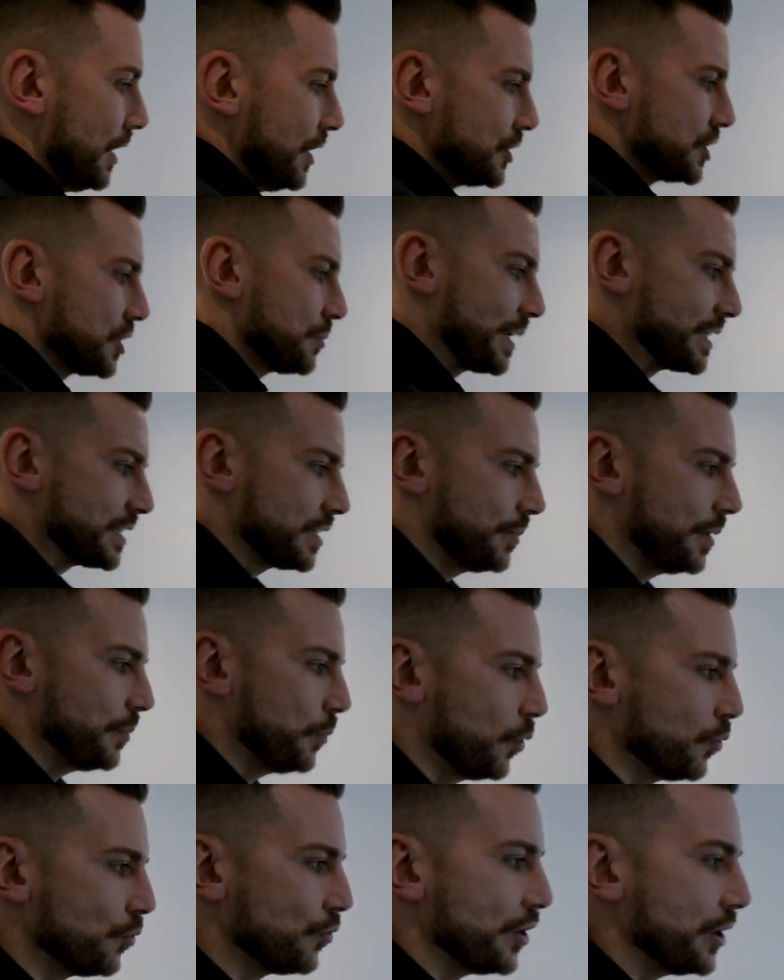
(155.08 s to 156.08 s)
just makes it a bit
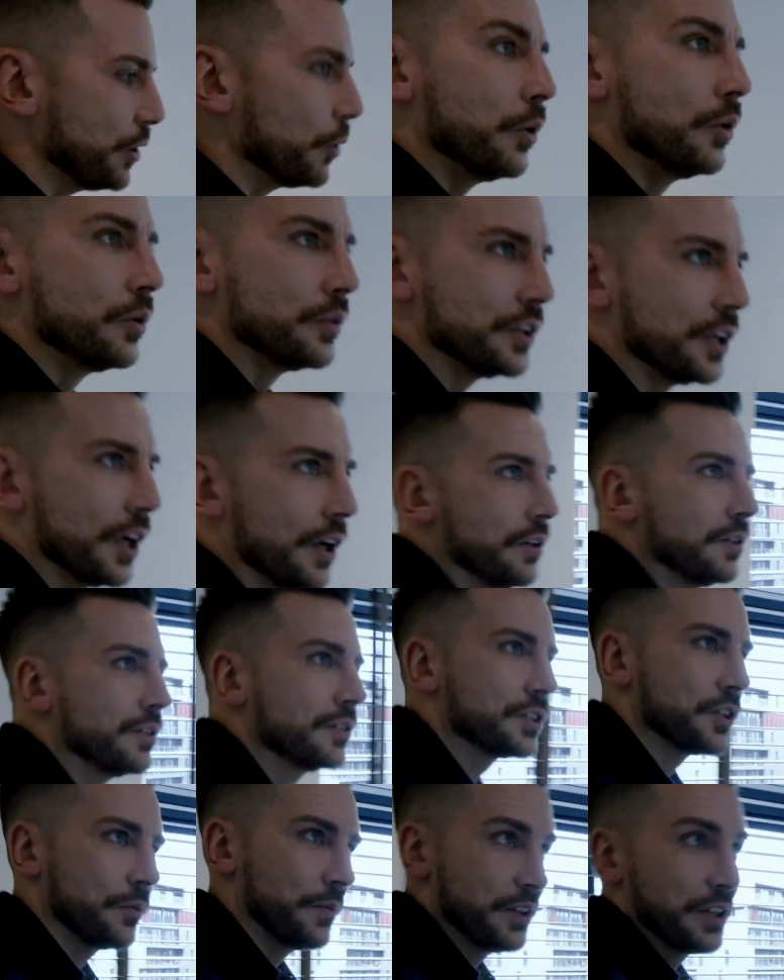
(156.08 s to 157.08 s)
more real, you know,
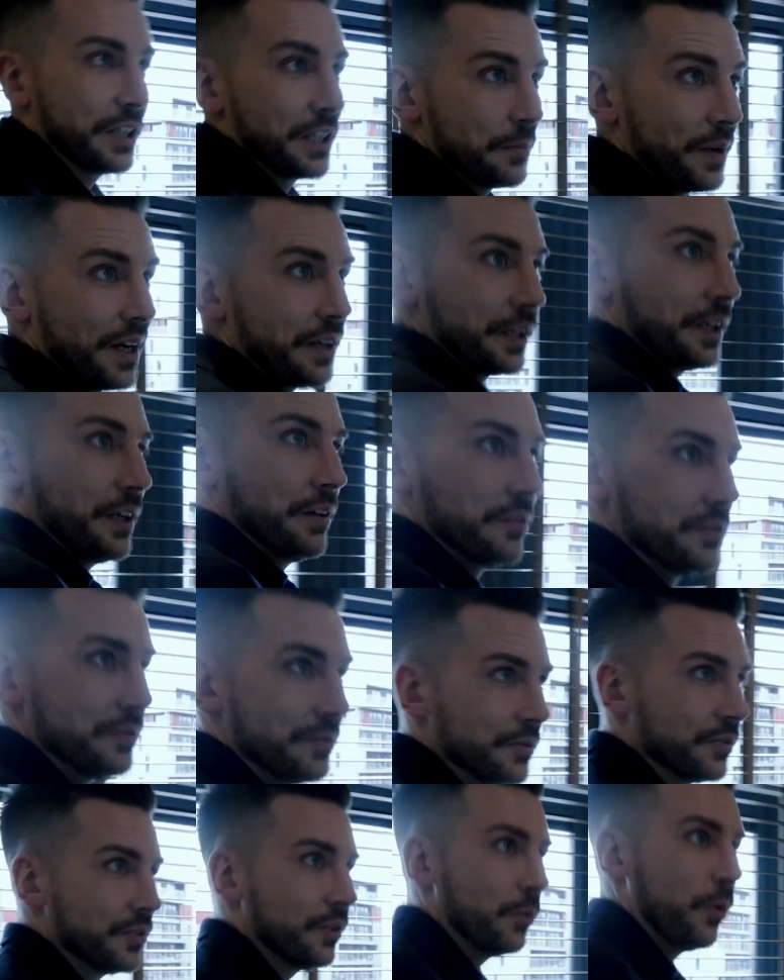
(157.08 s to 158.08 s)
because I've been thinking about it
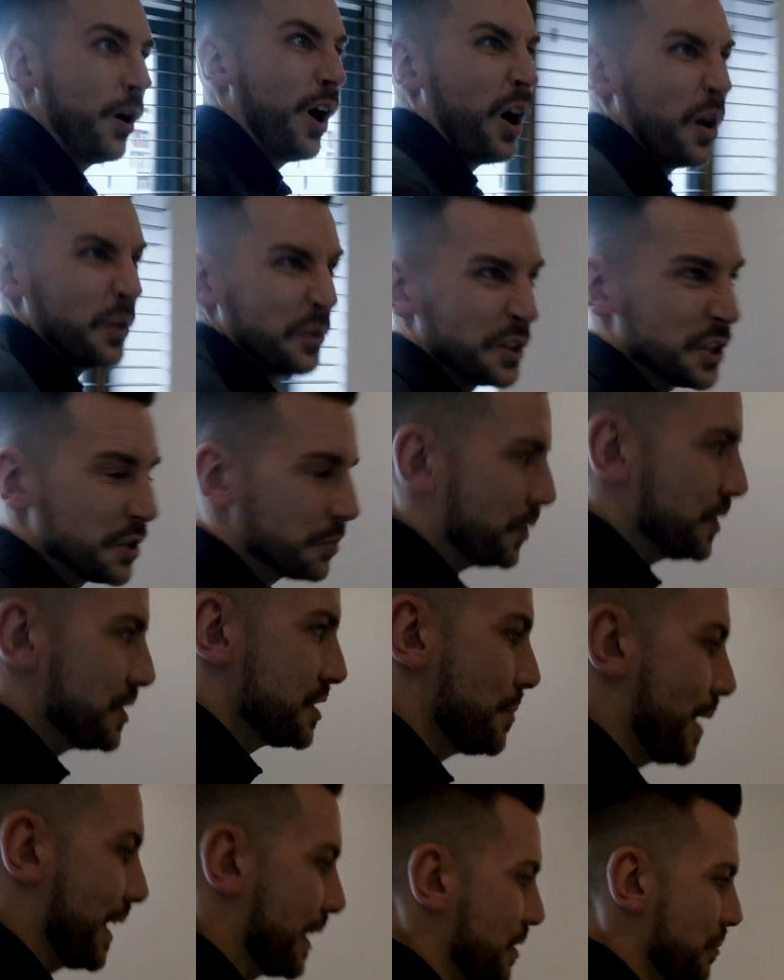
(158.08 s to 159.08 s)
for a while and just put
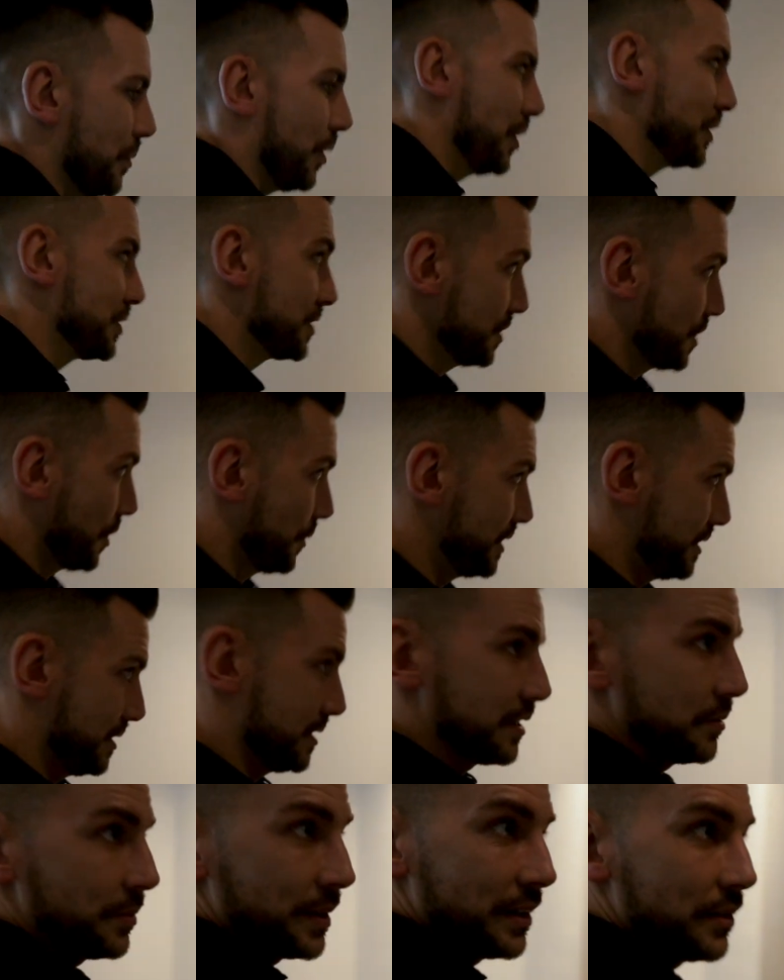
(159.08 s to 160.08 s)
it back in your mind. So I know
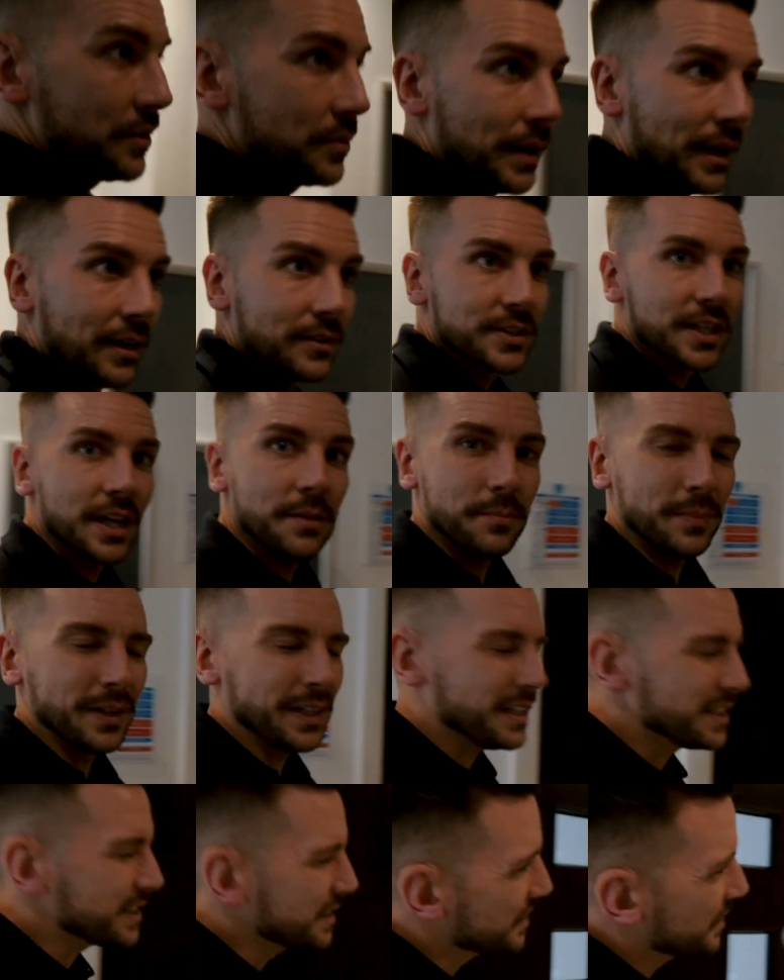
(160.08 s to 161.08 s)
he's giving in about 10
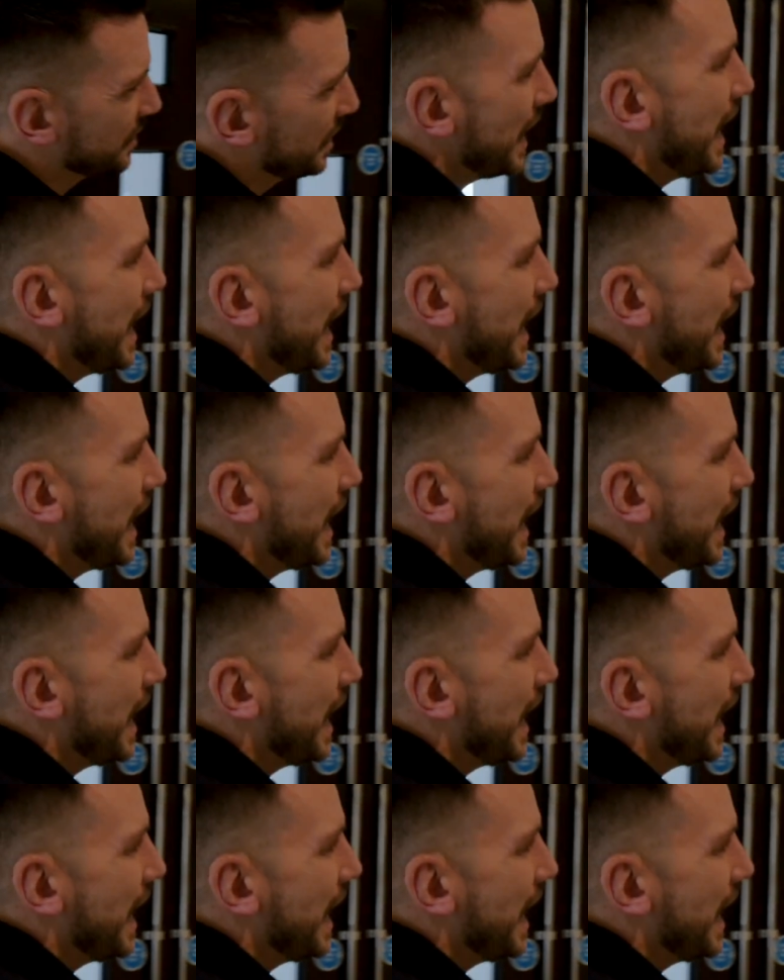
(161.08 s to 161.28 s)
minutes.